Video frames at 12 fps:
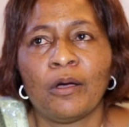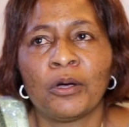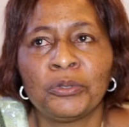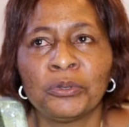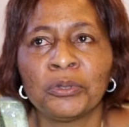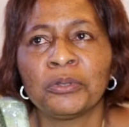
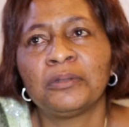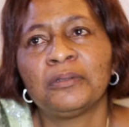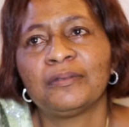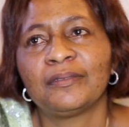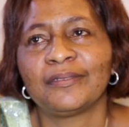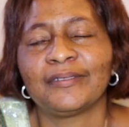Although
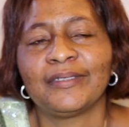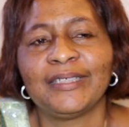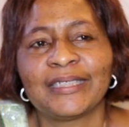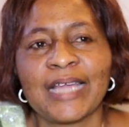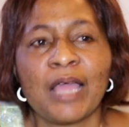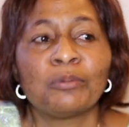
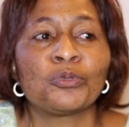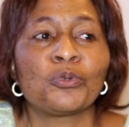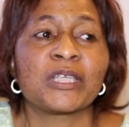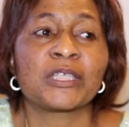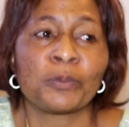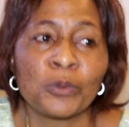it helped to
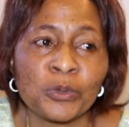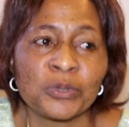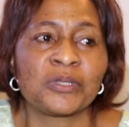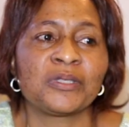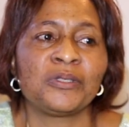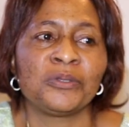
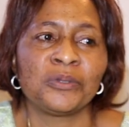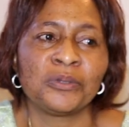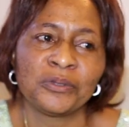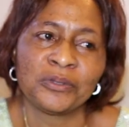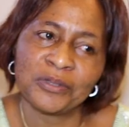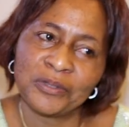expose, you
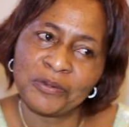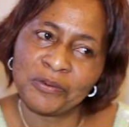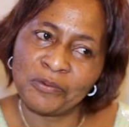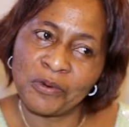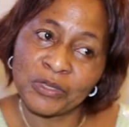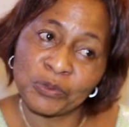know,
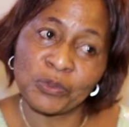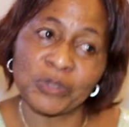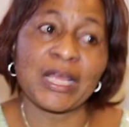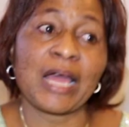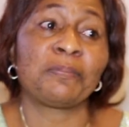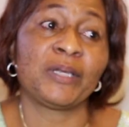what
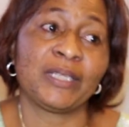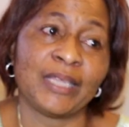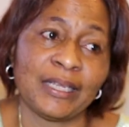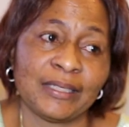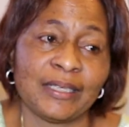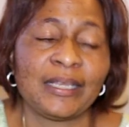was happening
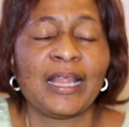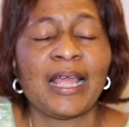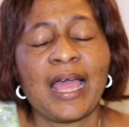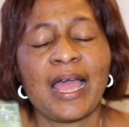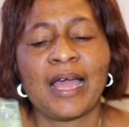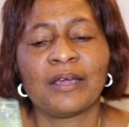then,
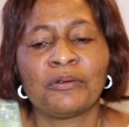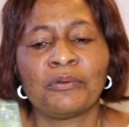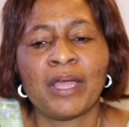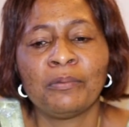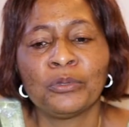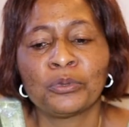and we
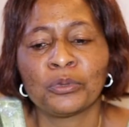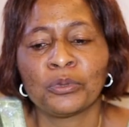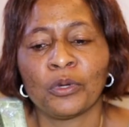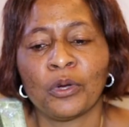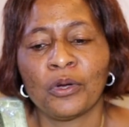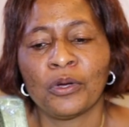were able
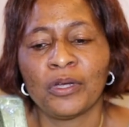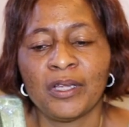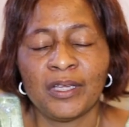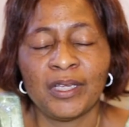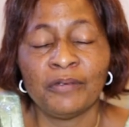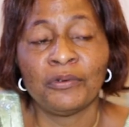to
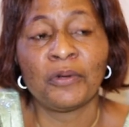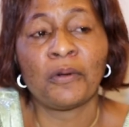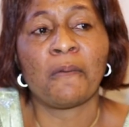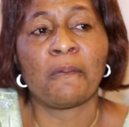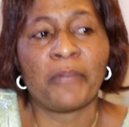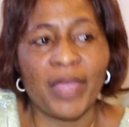even
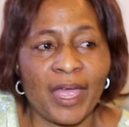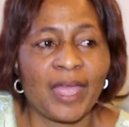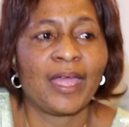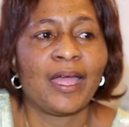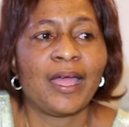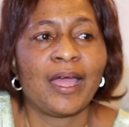compare
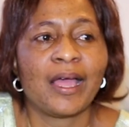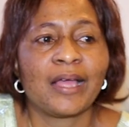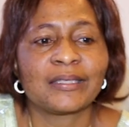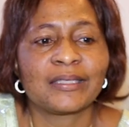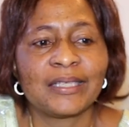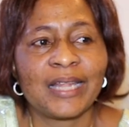
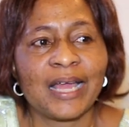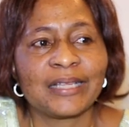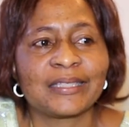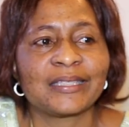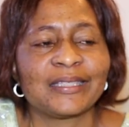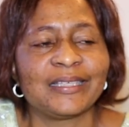and say
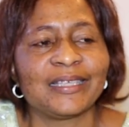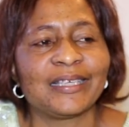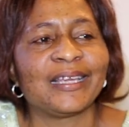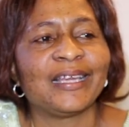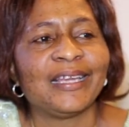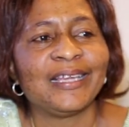that
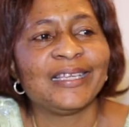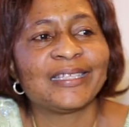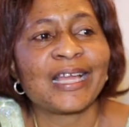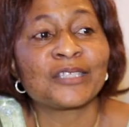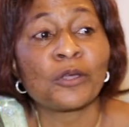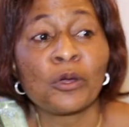
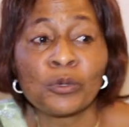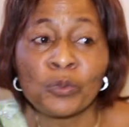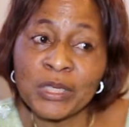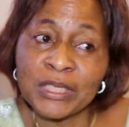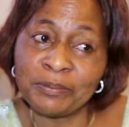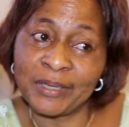it has
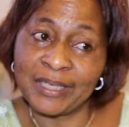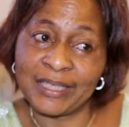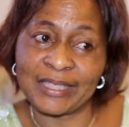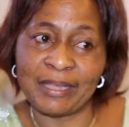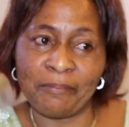always been the